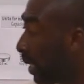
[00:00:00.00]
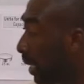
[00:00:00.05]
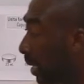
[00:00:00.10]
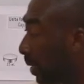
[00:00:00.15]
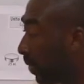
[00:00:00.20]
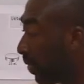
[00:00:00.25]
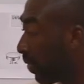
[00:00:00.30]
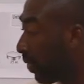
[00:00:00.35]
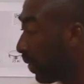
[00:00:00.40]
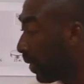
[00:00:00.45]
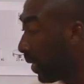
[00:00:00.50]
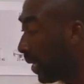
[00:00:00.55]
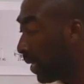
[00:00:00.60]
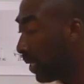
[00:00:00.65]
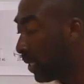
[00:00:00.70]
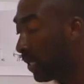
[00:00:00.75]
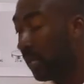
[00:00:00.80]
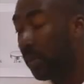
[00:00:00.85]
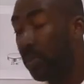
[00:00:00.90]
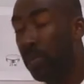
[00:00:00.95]
are three
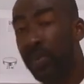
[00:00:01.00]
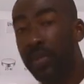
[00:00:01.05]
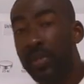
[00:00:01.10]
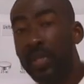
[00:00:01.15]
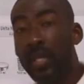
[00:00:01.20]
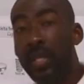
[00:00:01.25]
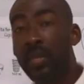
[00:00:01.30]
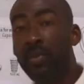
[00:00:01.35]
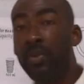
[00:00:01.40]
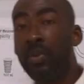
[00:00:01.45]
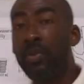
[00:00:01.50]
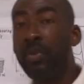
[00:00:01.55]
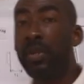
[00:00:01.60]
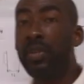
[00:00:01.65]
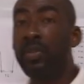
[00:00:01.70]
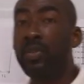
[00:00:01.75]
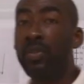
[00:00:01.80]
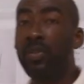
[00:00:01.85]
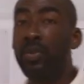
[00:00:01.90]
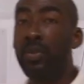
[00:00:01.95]
examples that we're
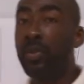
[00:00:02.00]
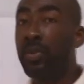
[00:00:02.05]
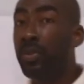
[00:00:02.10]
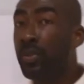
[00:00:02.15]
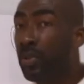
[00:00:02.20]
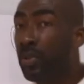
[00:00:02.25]
going to go